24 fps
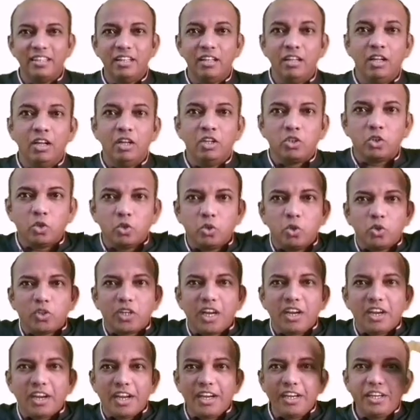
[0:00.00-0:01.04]
right?
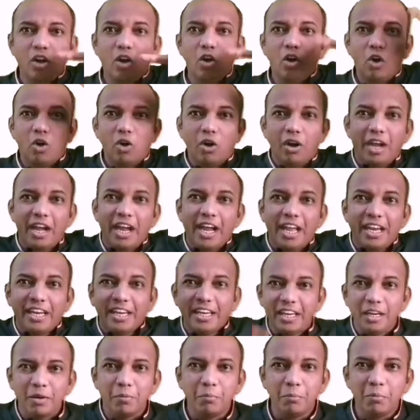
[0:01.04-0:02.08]
So you can write
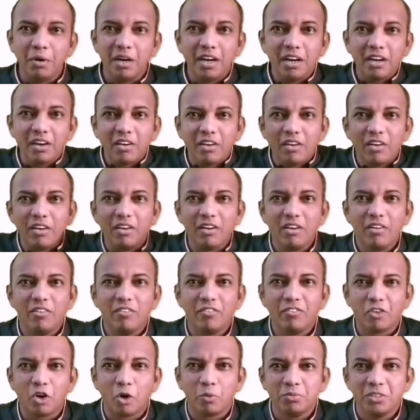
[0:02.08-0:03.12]
any number
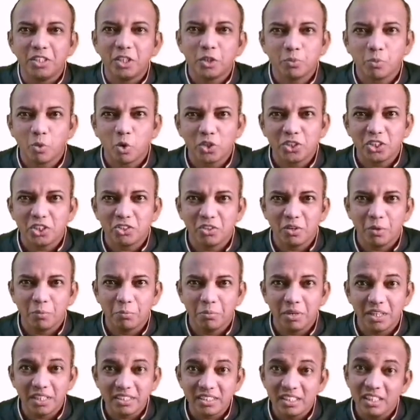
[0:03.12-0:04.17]
from these
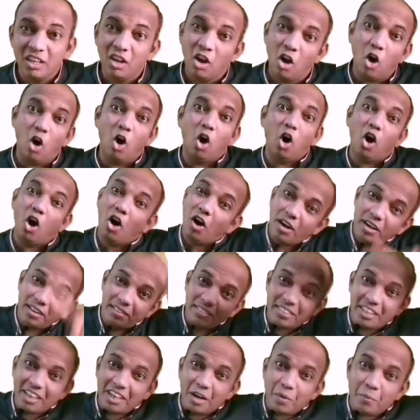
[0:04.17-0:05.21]
positive numbers,
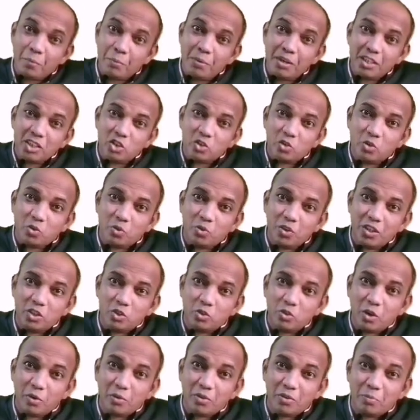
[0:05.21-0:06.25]
or the
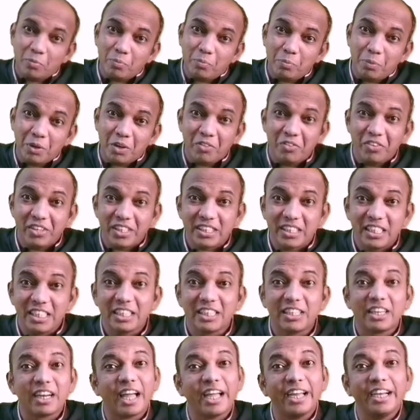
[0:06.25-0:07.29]
numbers which were
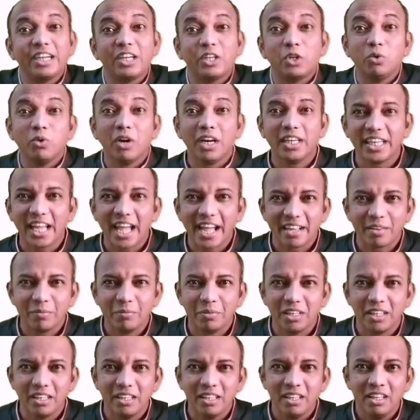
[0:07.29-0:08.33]
previously tried to
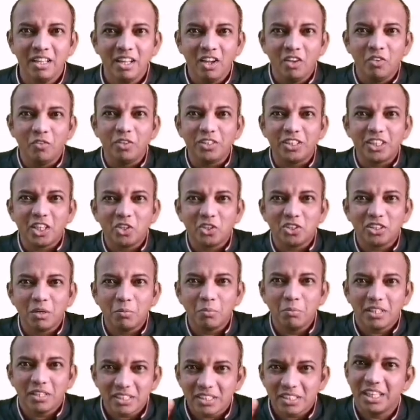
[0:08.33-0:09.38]
attack me.
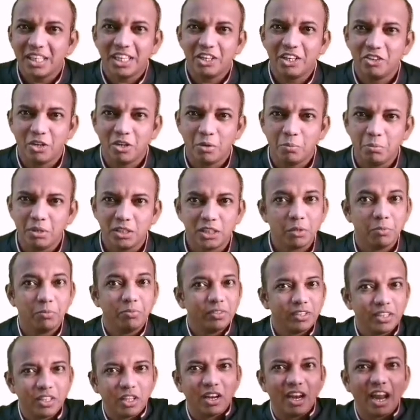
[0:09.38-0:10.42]
Which are those numbers? Negative
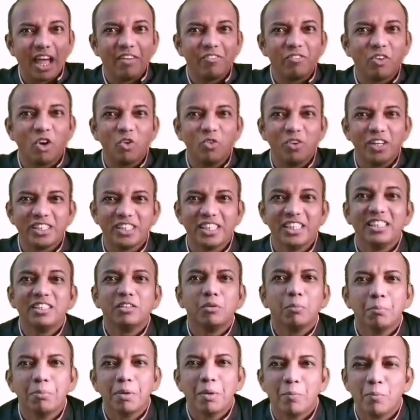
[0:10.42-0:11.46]
numbers. So the life
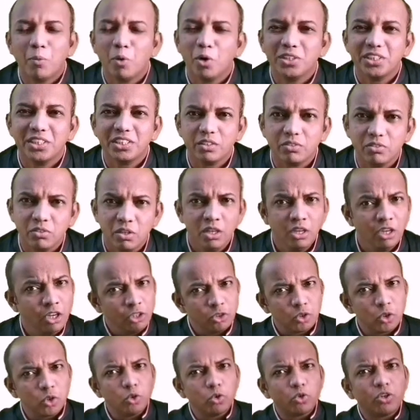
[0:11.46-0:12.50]
always says be
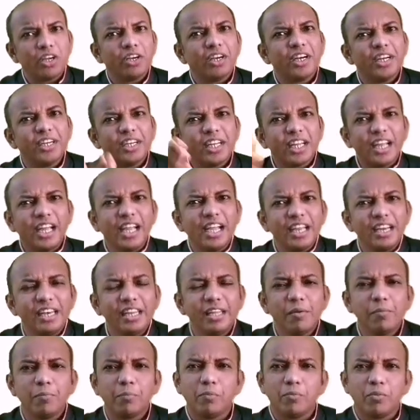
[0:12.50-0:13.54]
positive, so you can write
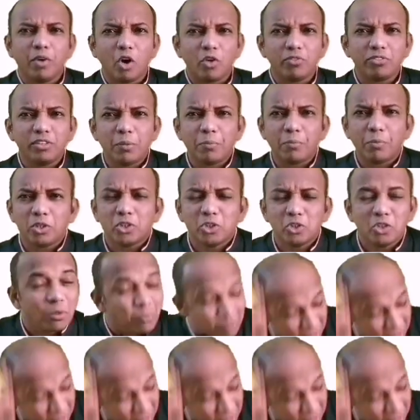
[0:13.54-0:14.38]
any of the